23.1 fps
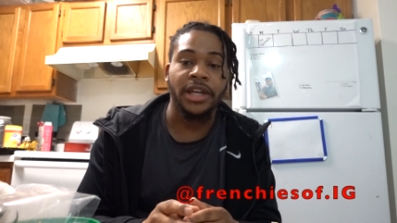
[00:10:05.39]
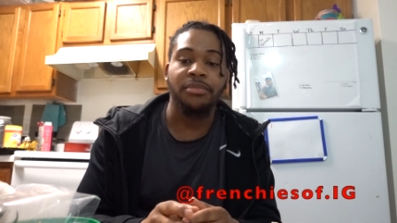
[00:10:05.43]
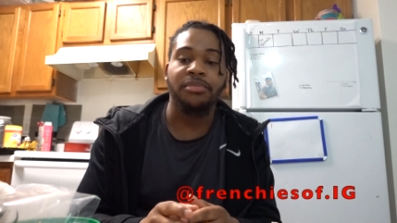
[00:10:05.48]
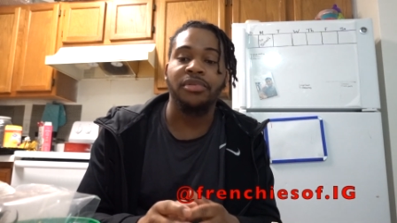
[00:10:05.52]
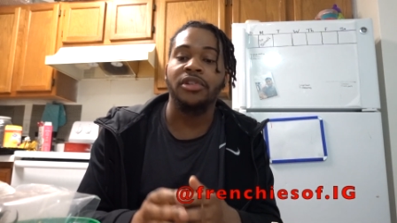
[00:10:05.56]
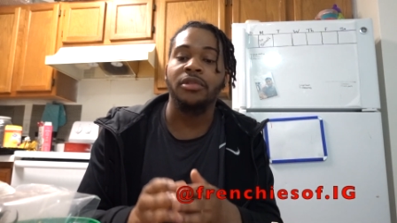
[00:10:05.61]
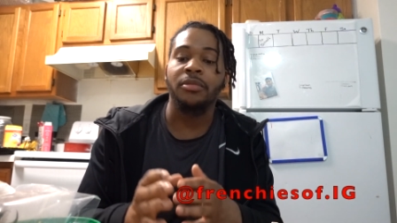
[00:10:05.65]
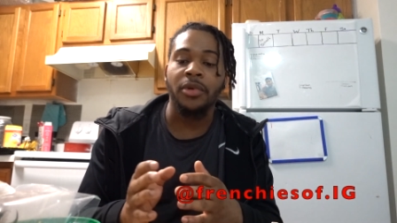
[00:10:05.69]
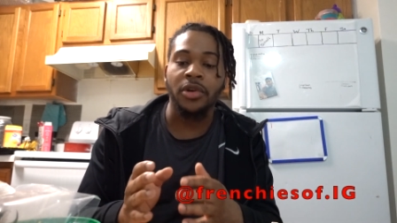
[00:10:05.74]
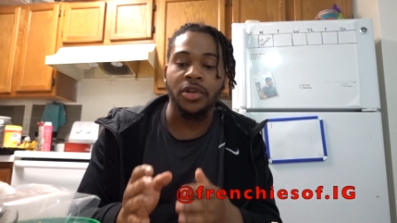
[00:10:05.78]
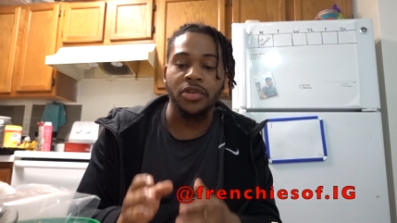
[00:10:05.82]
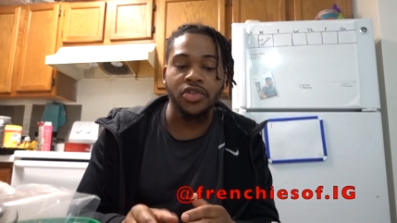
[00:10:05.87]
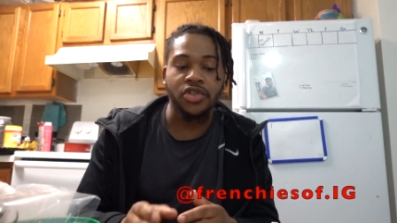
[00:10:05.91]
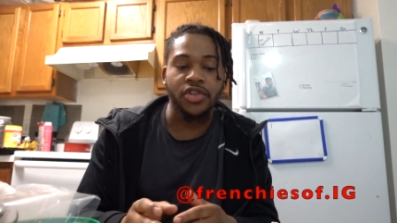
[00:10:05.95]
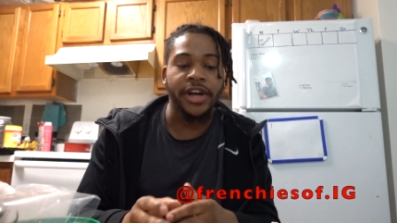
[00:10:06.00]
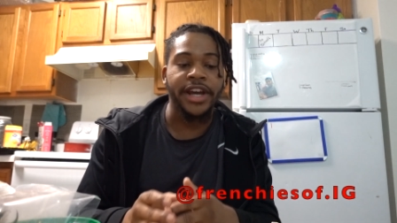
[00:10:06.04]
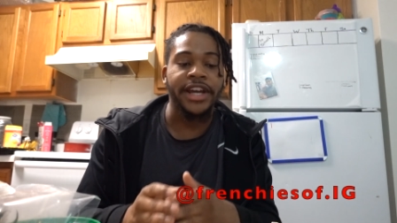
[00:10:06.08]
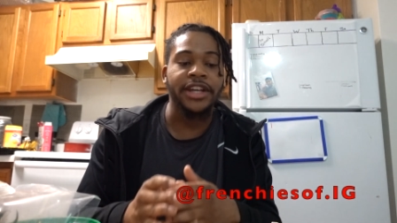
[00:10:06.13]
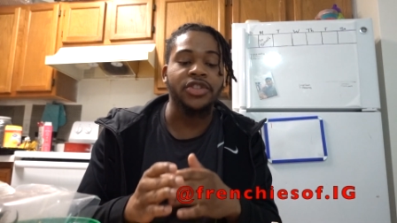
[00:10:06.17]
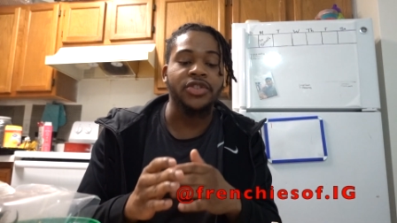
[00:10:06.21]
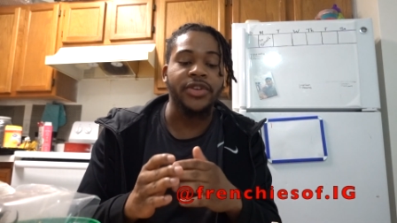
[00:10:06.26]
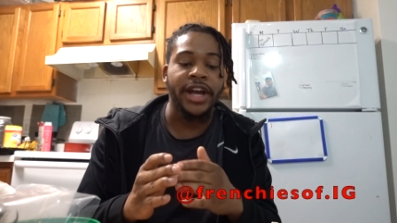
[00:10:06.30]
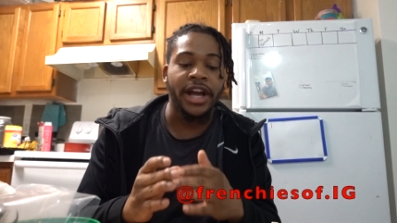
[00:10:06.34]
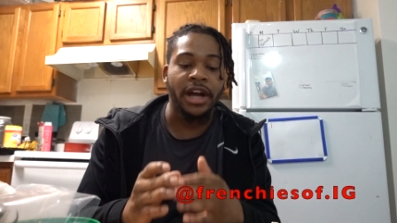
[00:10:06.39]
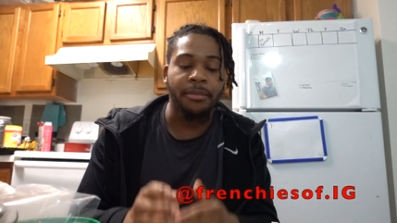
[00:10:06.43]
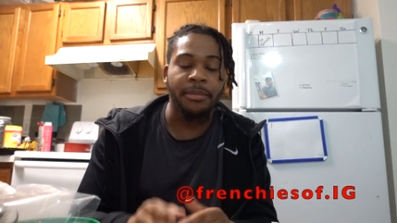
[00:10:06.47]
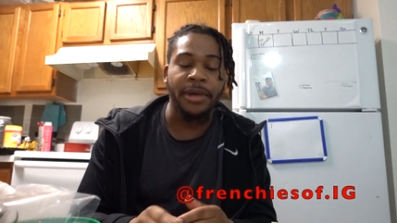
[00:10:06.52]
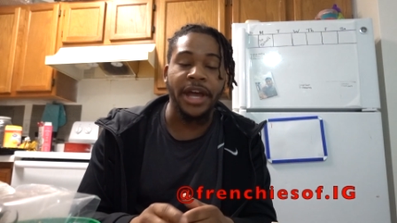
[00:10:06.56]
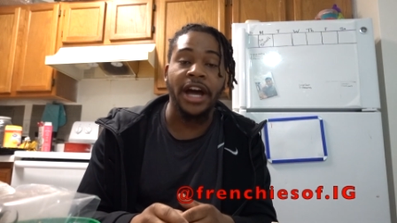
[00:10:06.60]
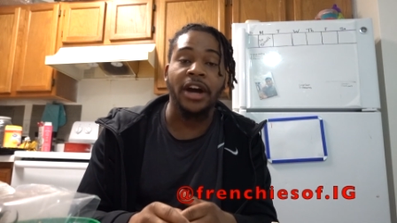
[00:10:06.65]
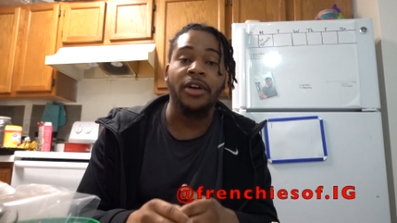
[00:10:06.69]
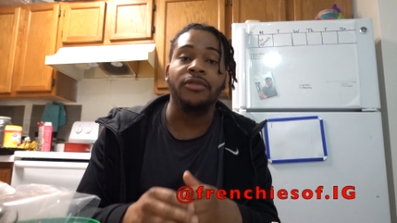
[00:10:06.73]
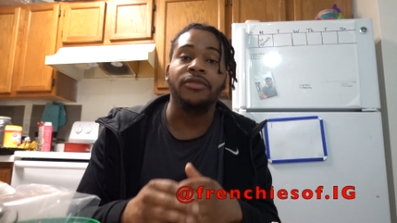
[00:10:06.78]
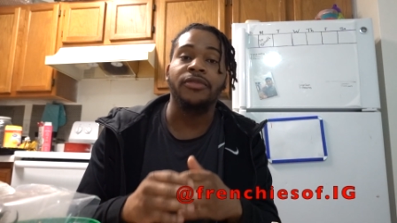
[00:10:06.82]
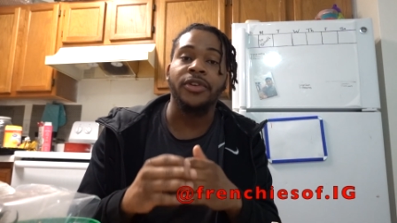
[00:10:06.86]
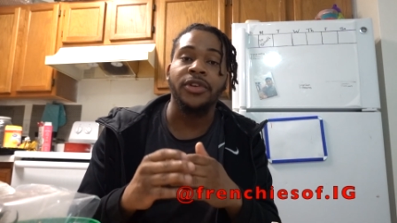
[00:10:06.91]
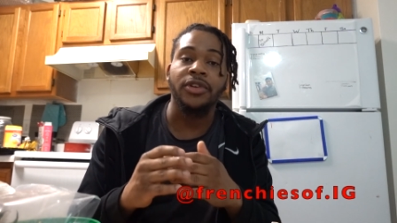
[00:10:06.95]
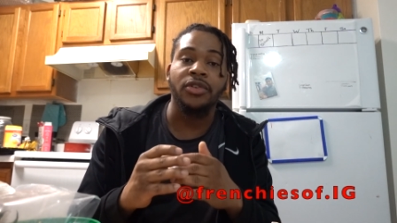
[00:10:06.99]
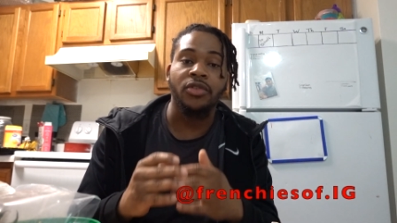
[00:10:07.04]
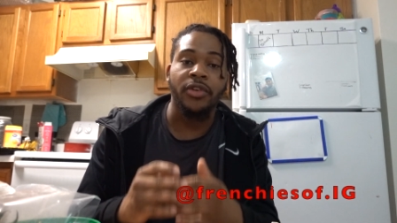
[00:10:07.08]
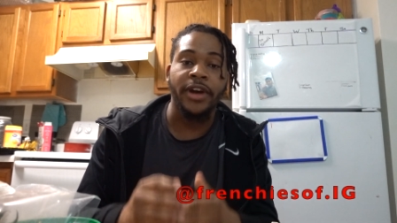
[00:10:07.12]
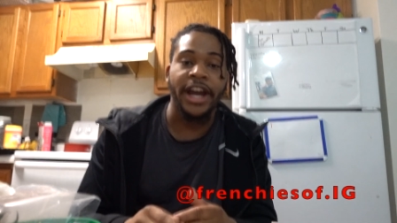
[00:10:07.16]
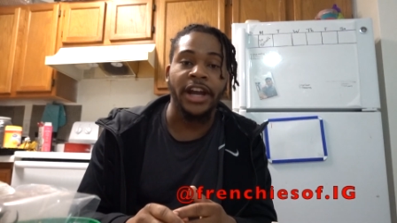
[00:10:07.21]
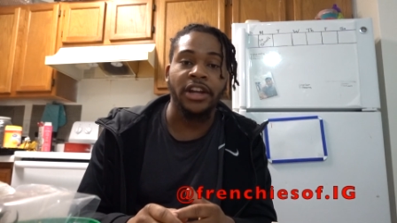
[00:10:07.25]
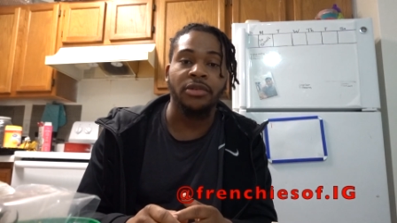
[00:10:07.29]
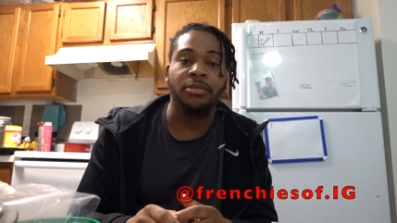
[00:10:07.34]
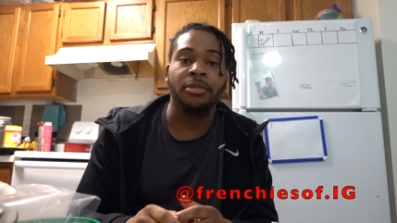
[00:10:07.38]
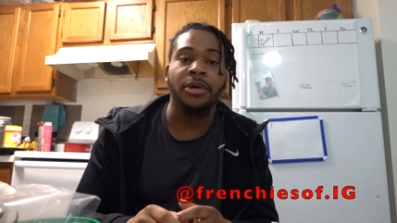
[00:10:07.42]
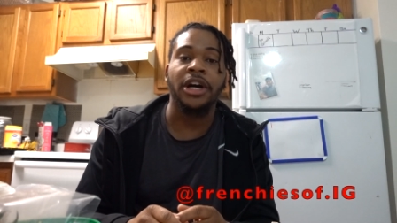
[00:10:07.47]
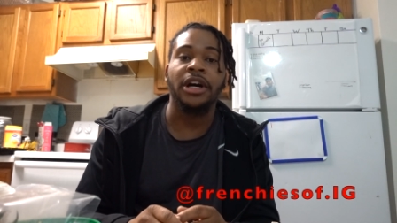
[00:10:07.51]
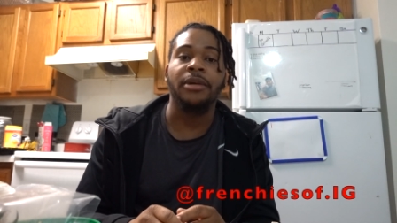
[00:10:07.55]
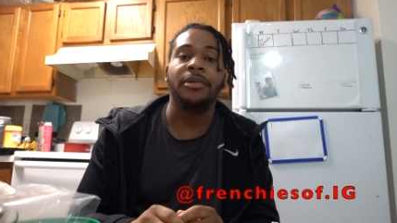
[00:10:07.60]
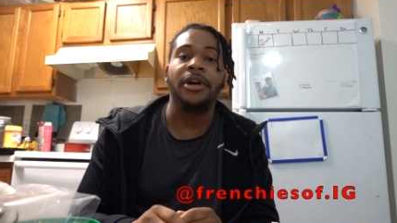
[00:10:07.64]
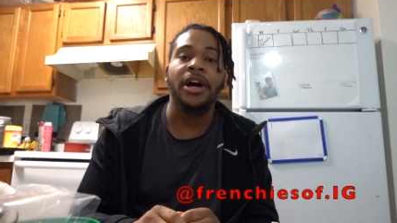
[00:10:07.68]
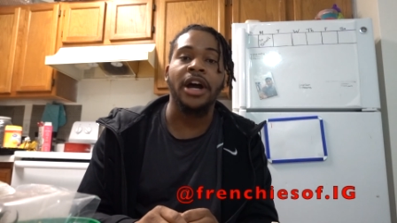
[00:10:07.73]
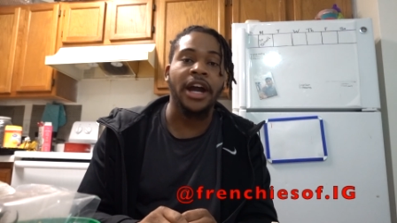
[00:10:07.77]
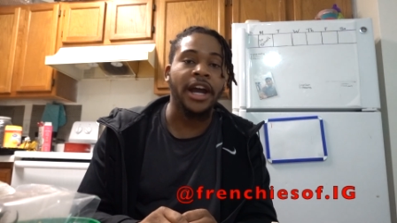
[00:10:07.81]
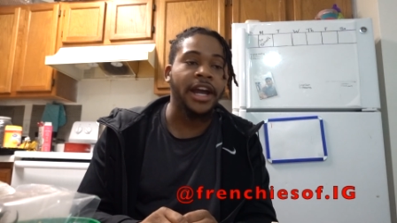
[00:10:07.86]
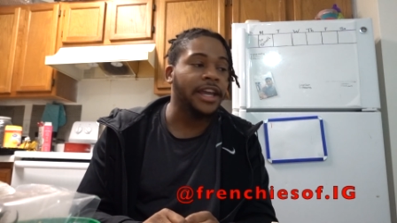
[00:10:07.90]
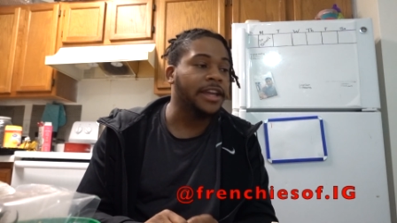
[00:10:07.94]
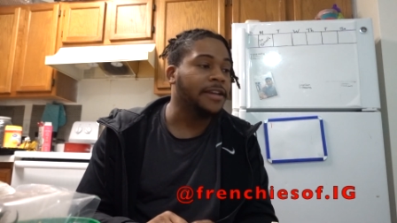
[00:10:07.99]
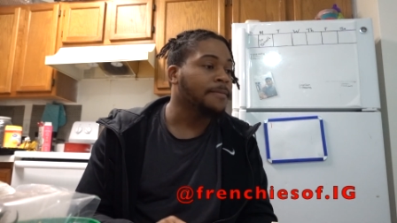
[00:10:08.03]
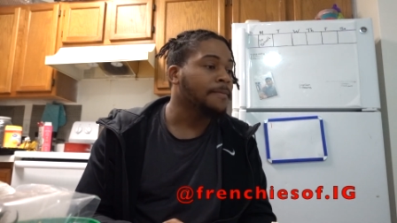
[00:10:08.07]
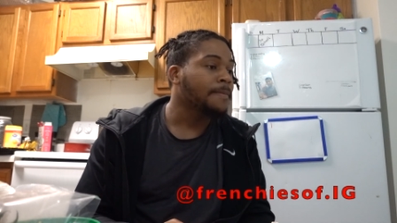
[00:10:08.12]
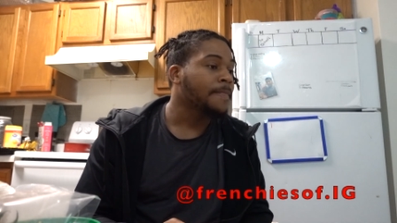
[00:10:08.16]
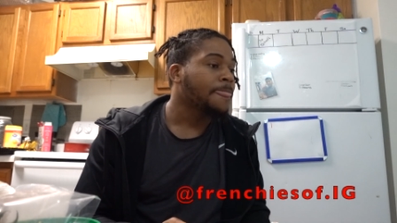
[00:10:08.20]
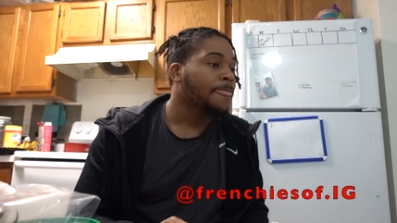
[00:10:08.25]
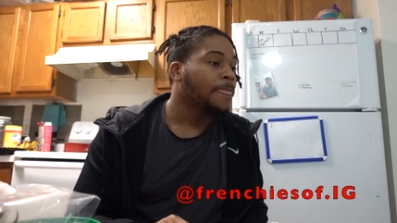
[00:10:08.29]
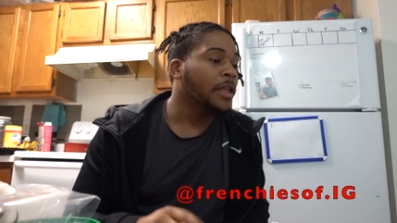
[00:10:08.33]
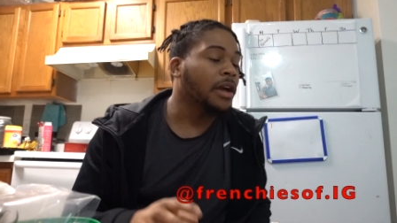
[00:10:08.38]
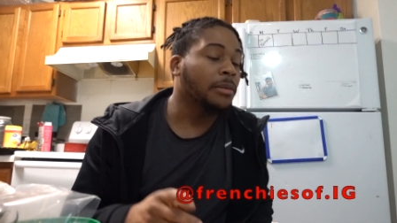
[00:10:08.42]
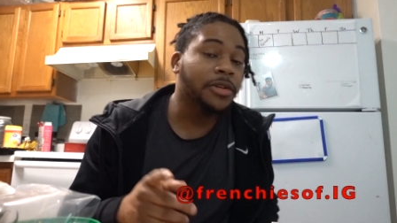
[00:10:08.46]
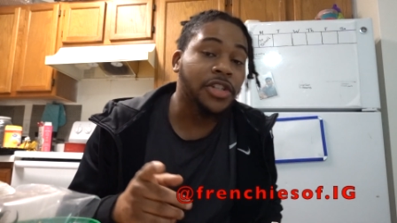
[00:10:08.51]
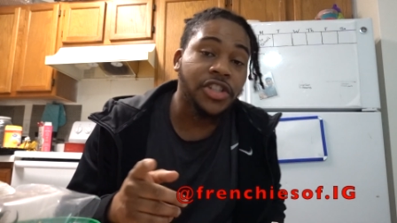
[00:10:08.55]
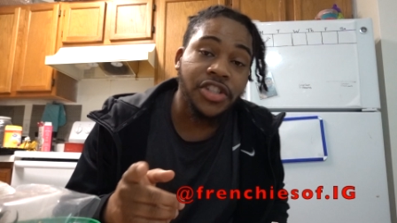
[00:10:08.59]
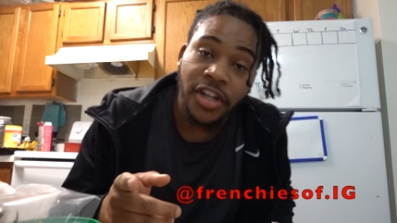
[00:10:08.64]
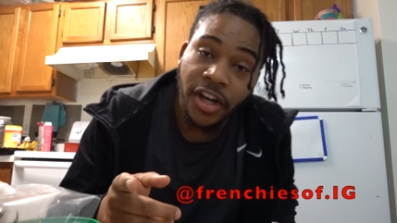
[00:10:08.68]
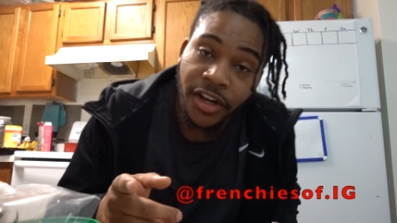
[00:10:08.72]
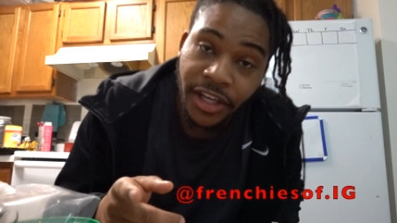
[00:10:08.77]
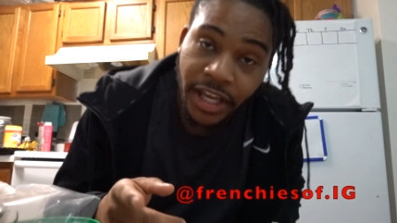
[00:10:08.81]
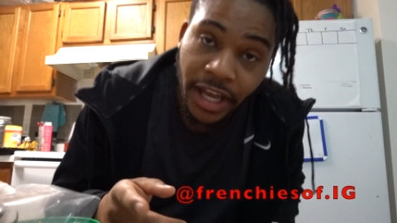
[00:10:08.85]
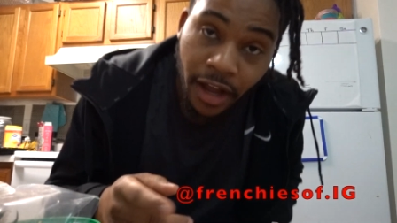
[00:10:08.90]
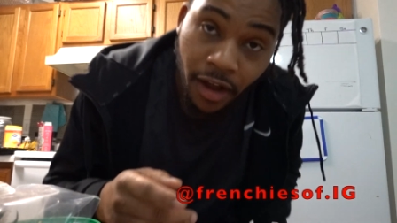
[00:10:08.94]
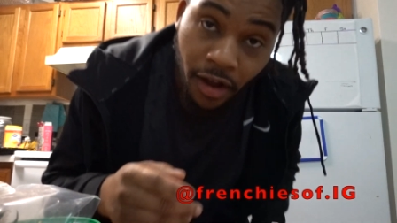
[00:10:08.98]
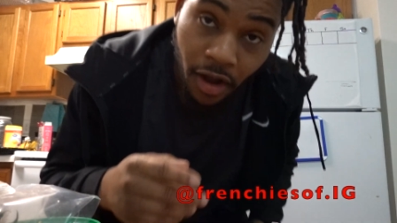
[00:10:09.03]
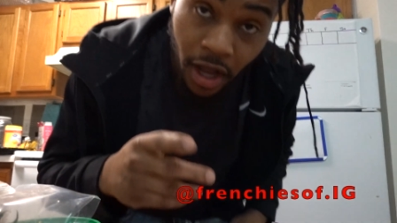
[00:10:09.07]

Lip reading: Put them on a tray, dry them out before you grind them up, all right? Now, let me show y'all